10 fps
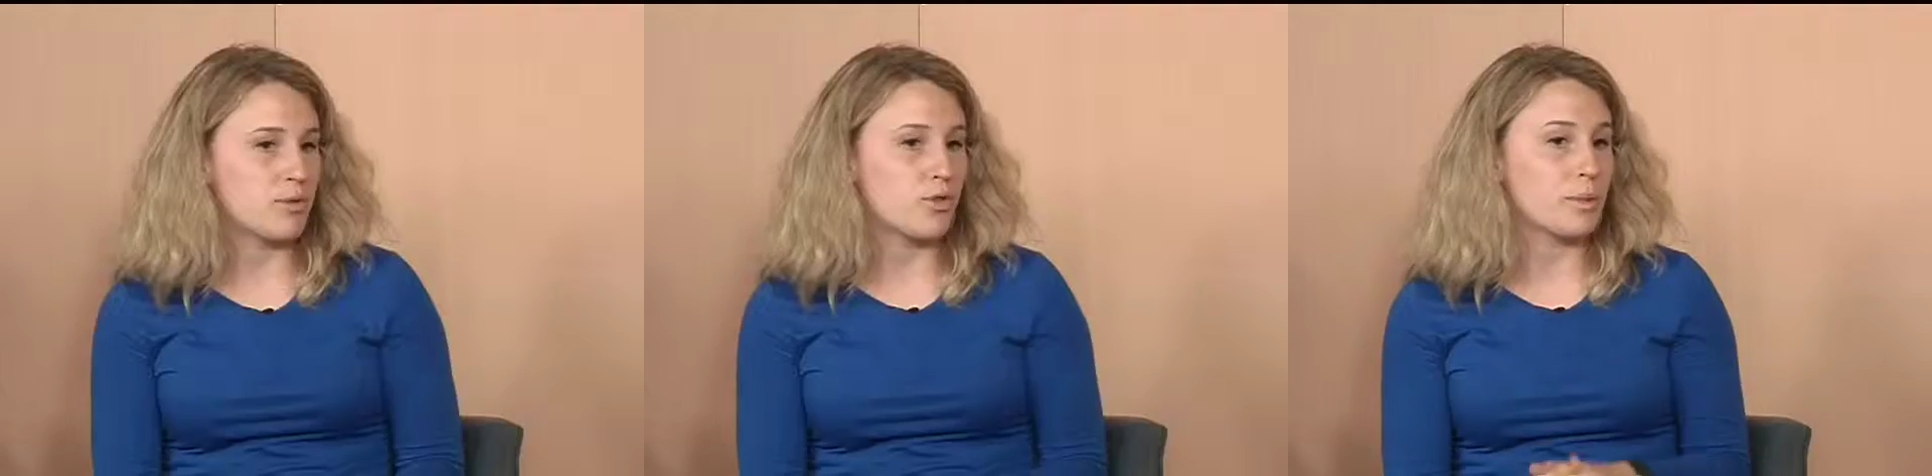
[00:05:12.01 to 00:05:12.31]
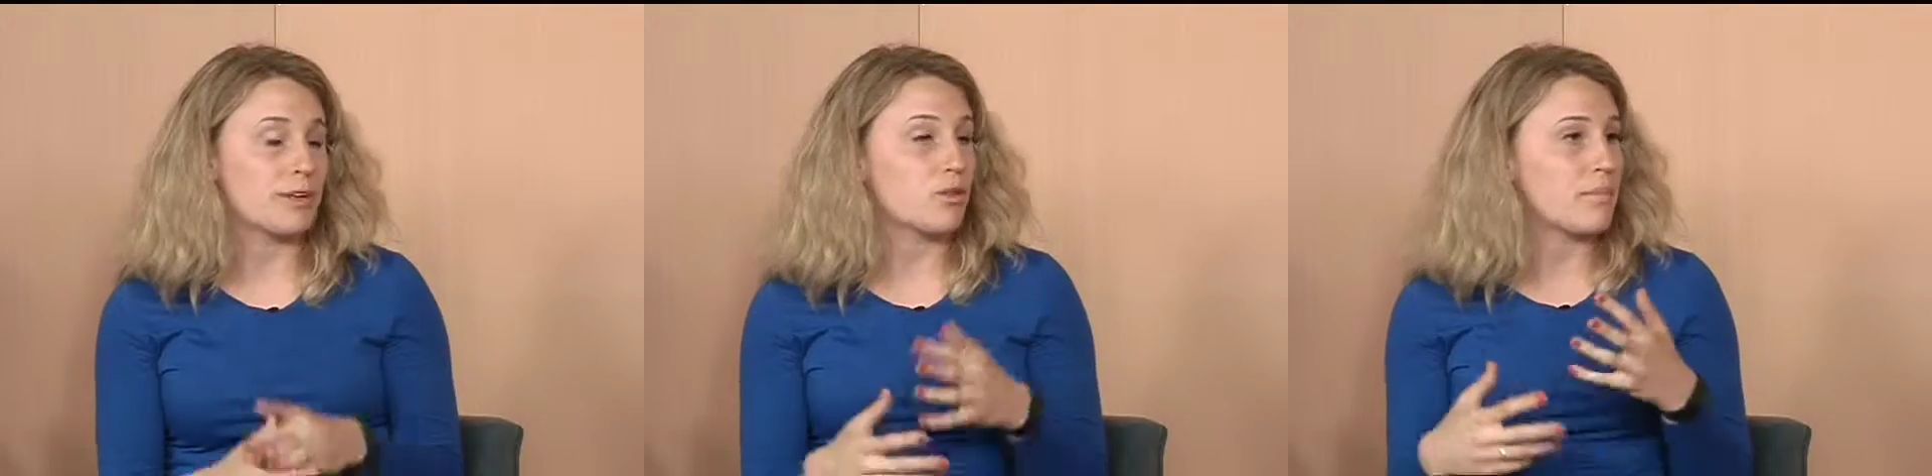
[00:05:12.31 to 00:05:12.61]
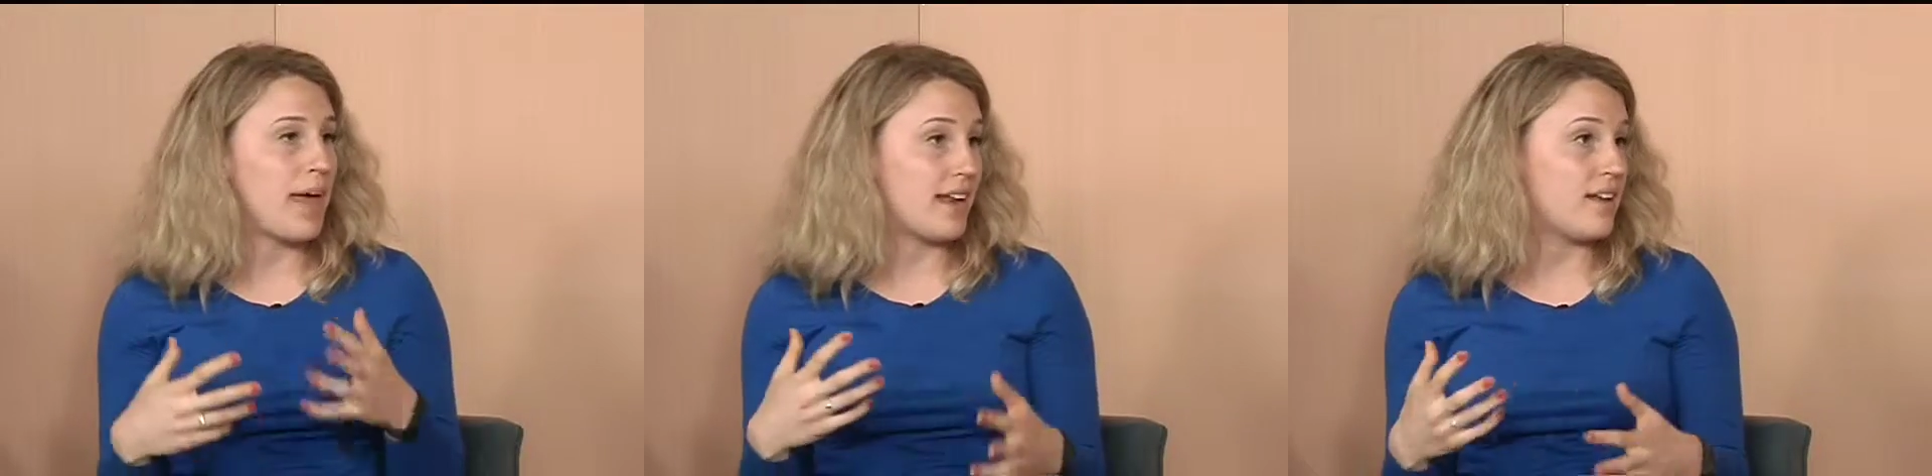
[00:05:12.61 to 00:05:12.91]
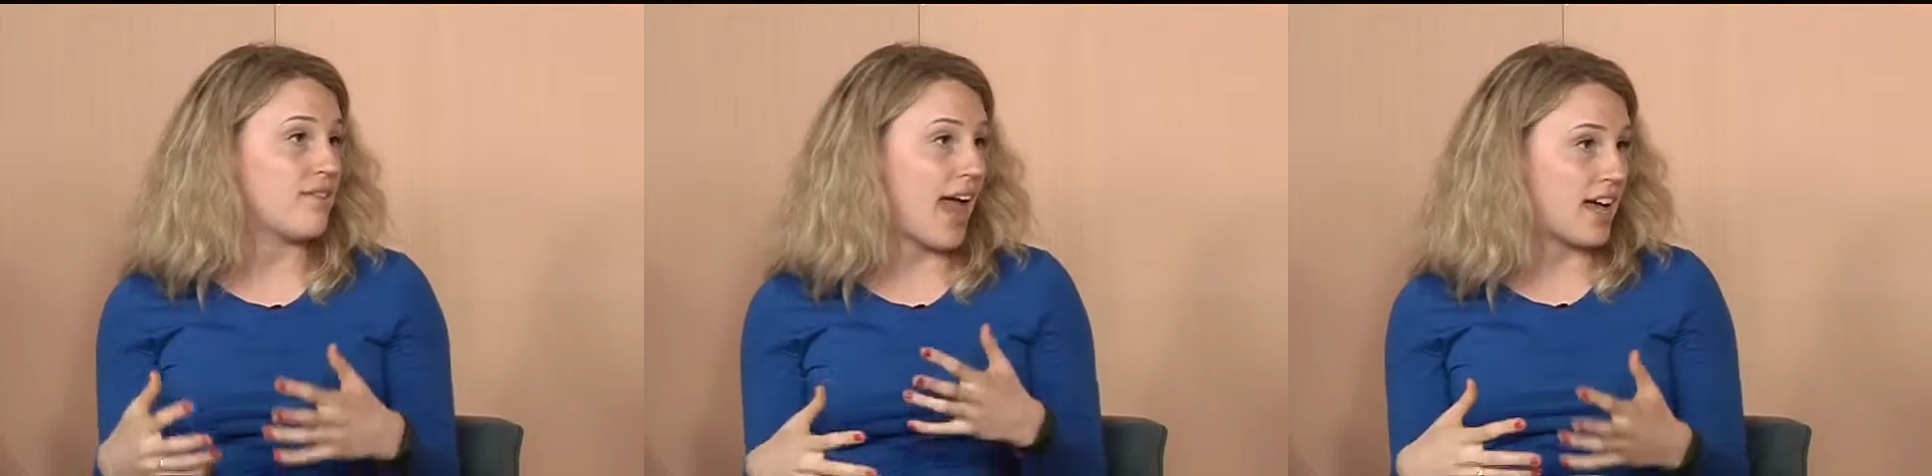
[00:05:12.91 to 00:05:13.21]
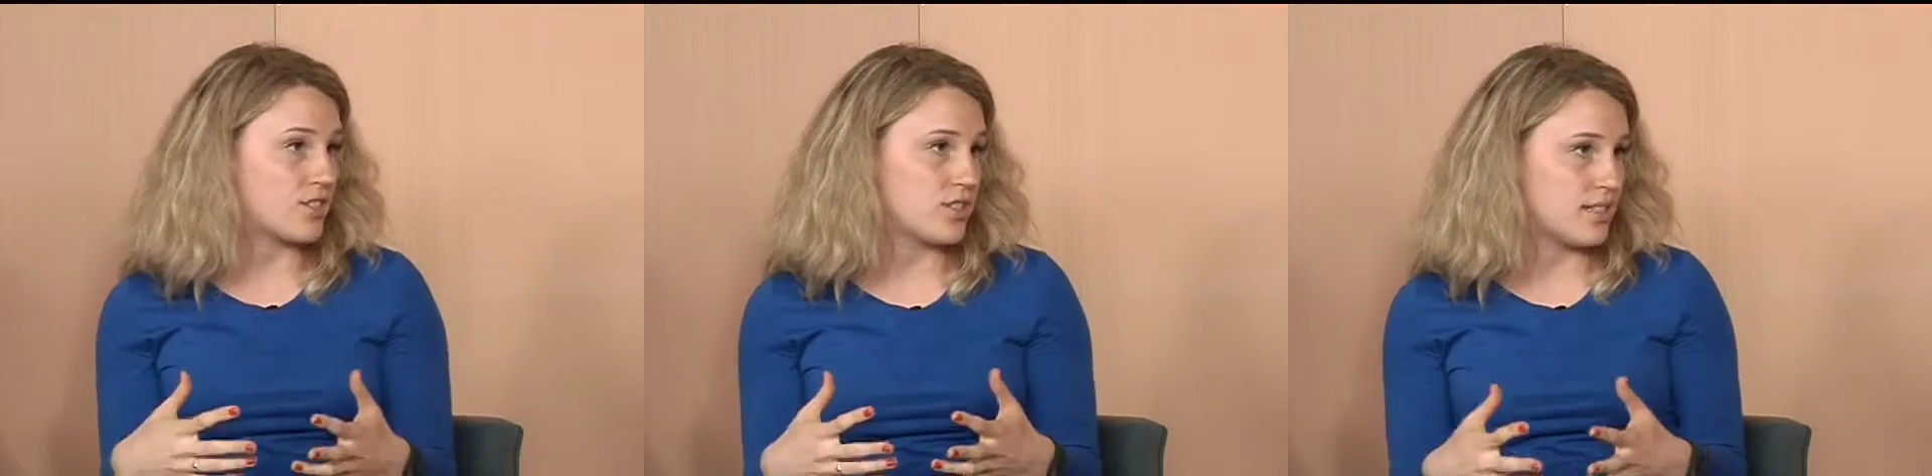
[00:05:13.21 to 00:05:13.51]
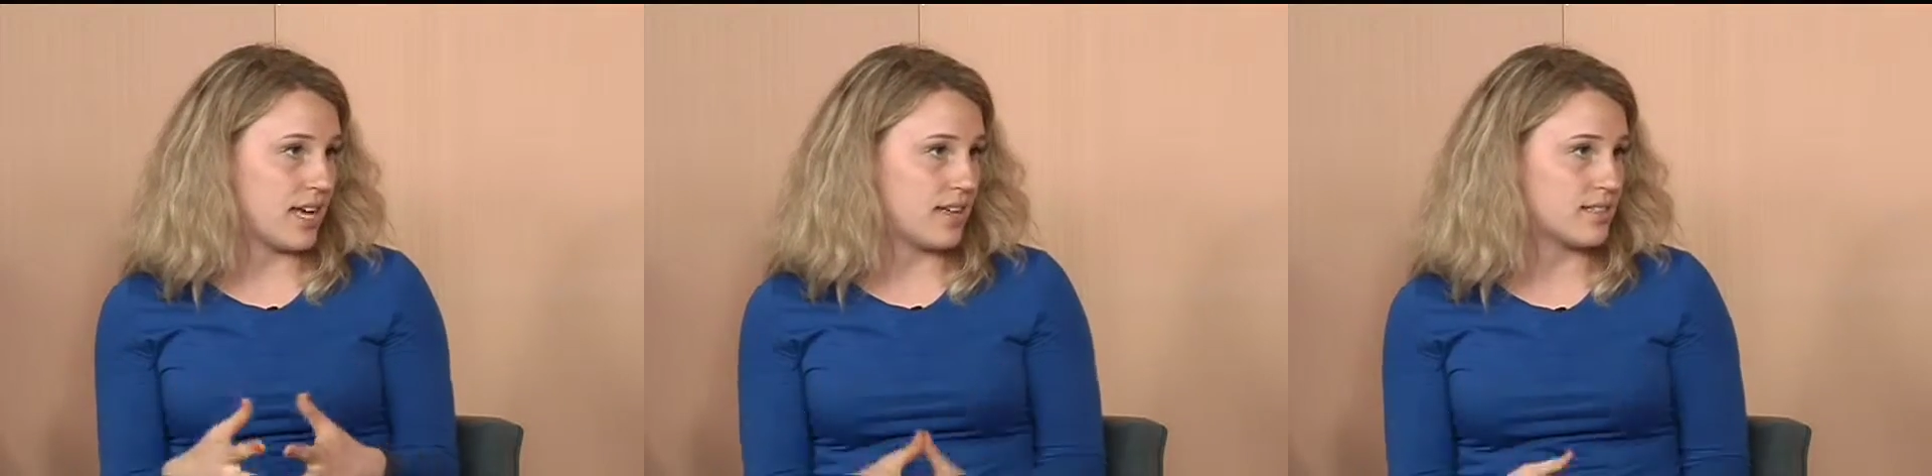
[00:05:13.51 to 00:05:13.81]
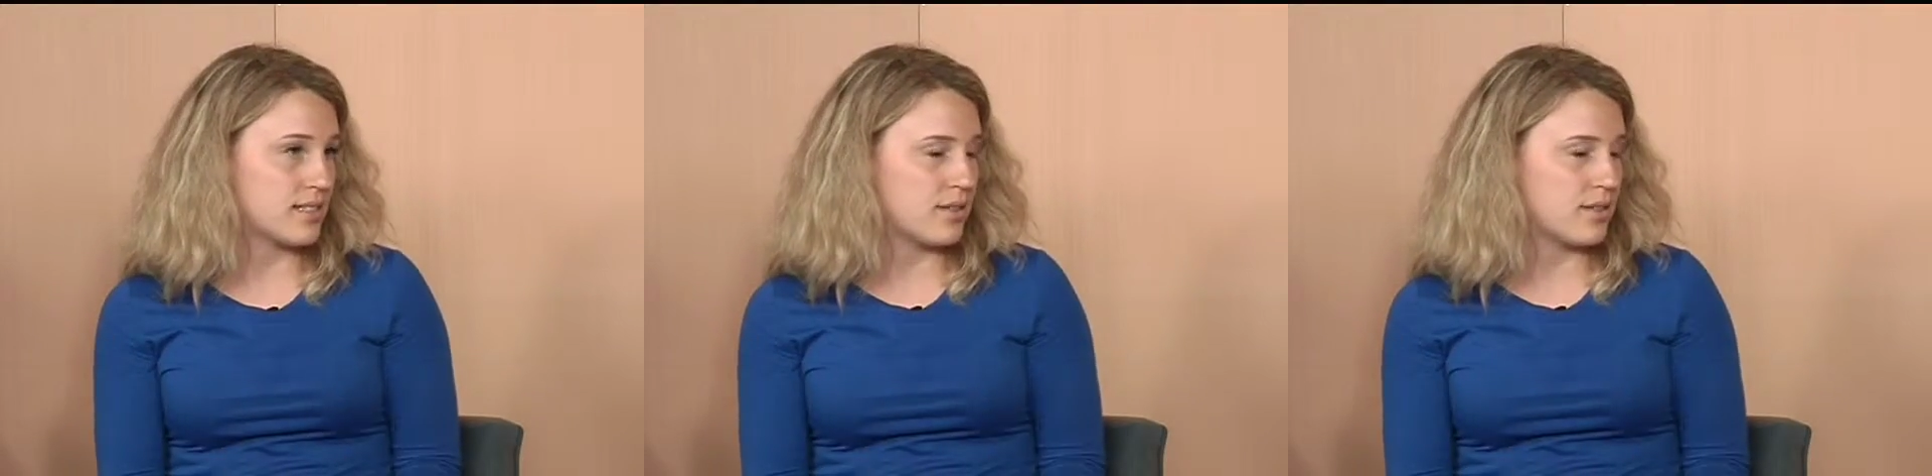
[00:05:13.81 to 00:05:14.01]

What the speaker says: performing repetitive action tasks.